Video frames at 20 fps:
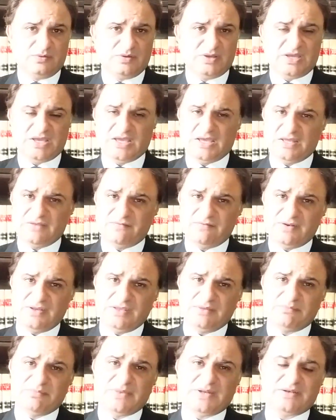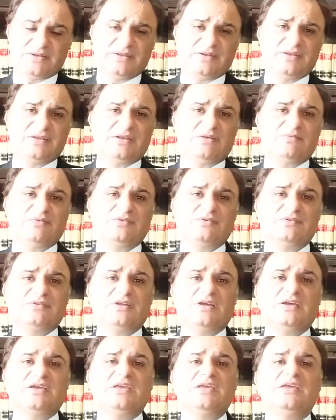Every material which is
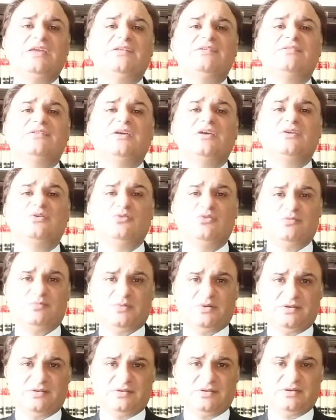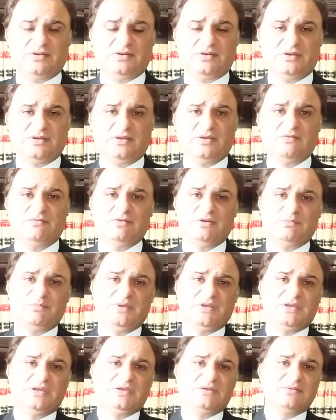against the accused person will
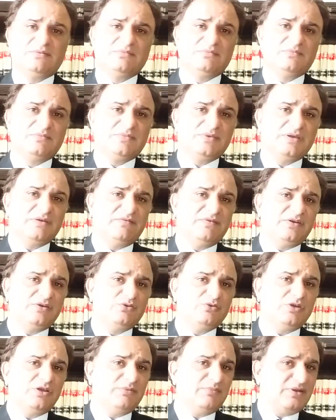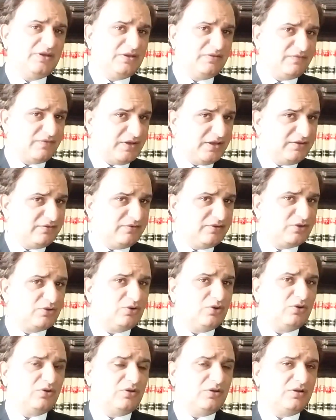be given to him, and if I
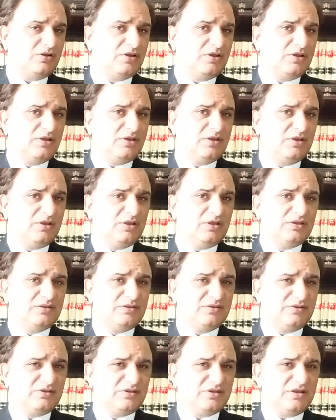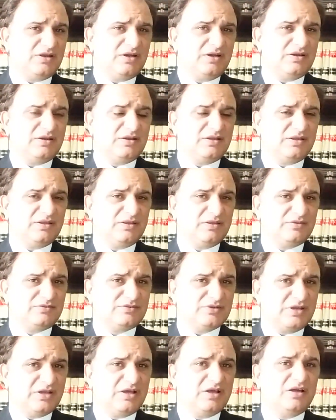recall, this is
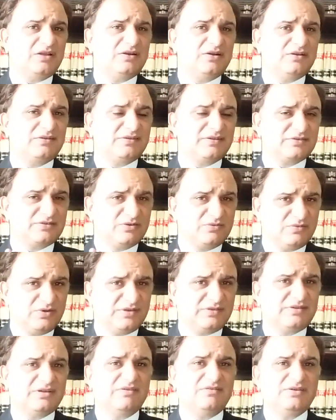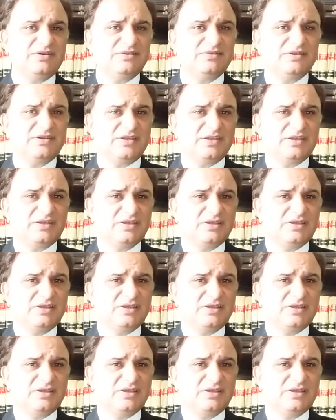challan under section 173,